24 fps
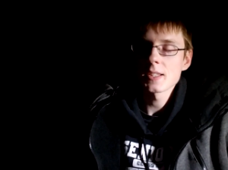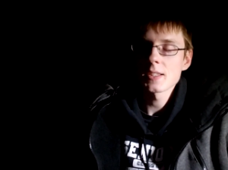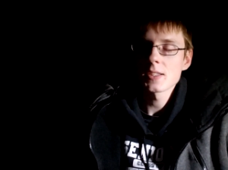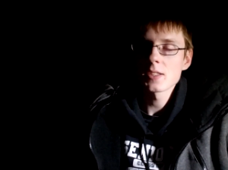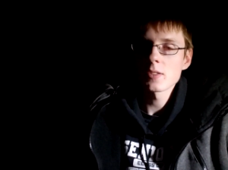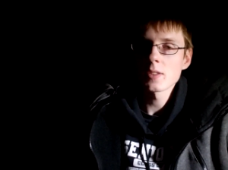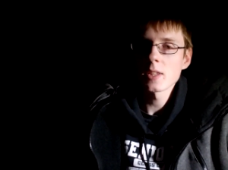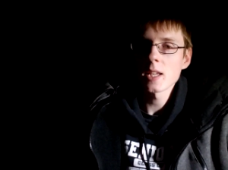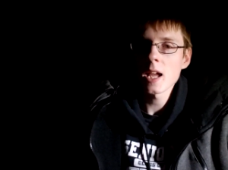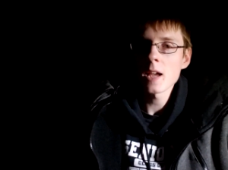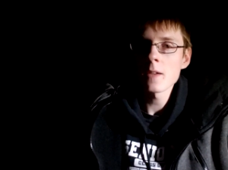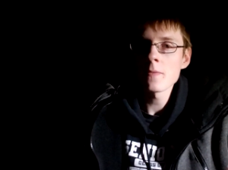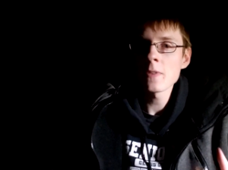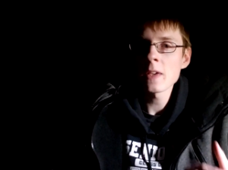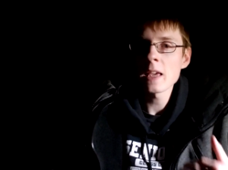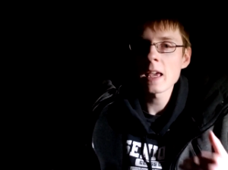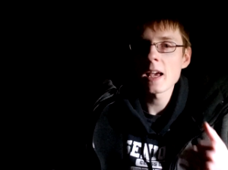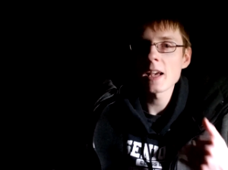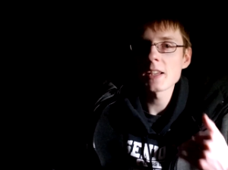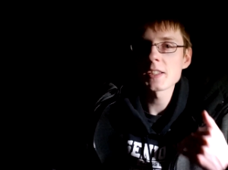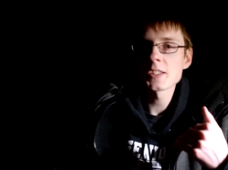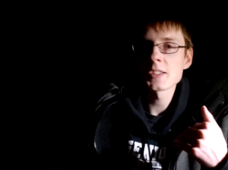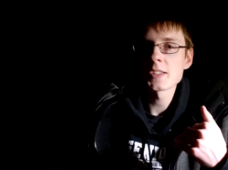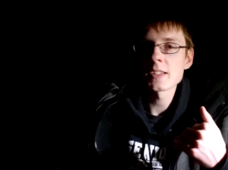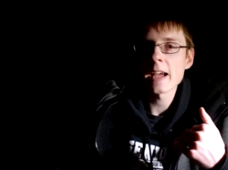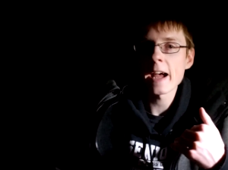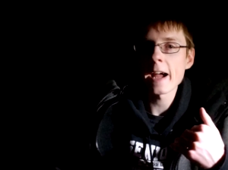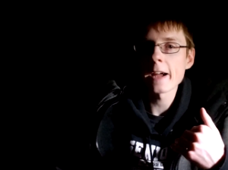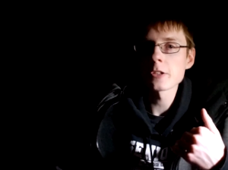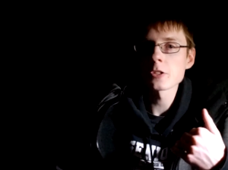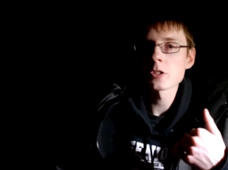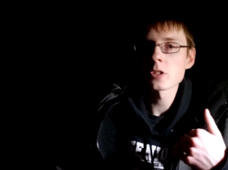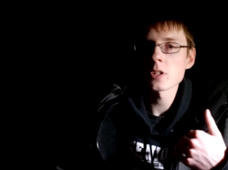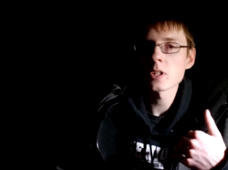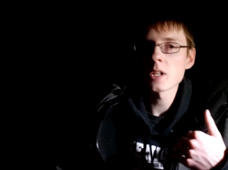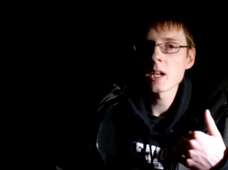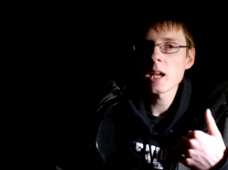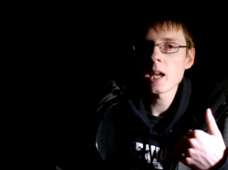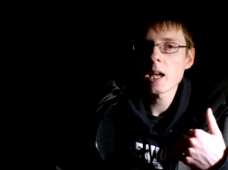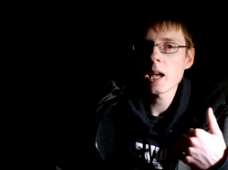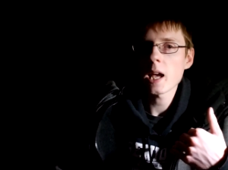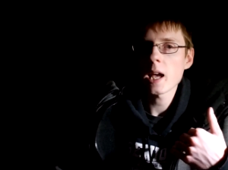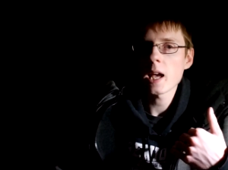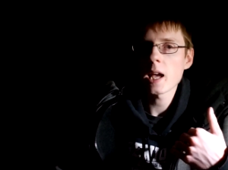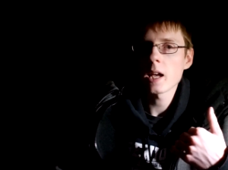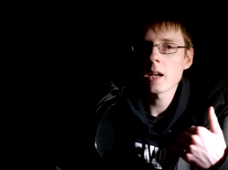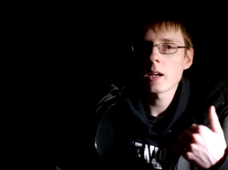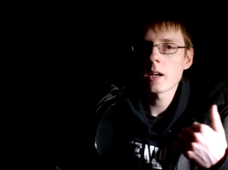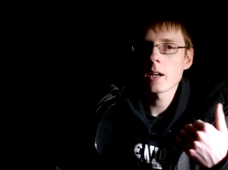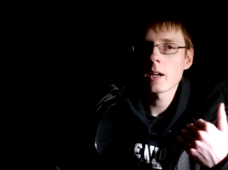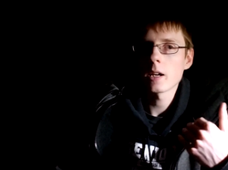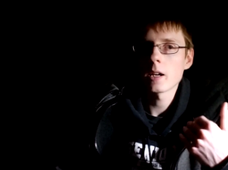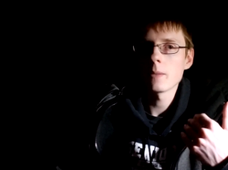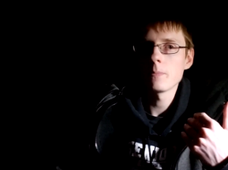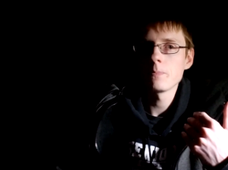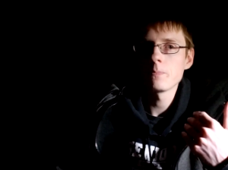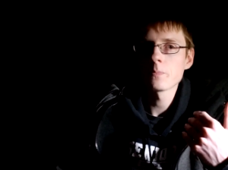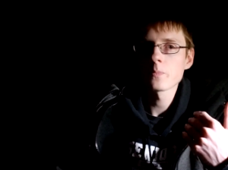So the AVS is actually a uh,